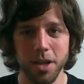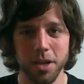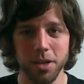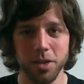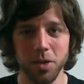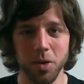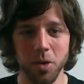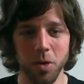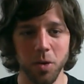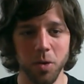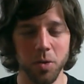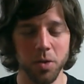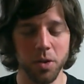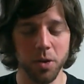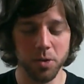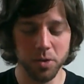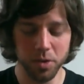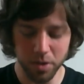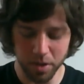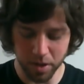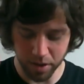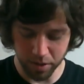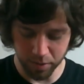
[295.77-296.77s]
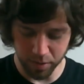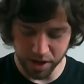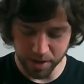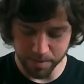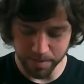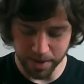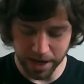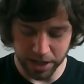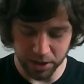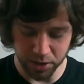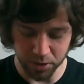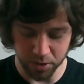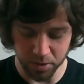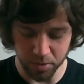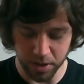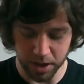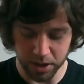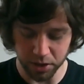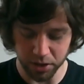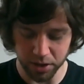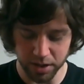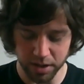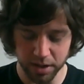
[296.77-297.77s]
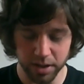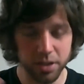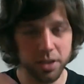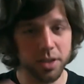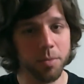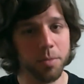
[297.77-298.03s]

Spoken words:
So those are the three major questions.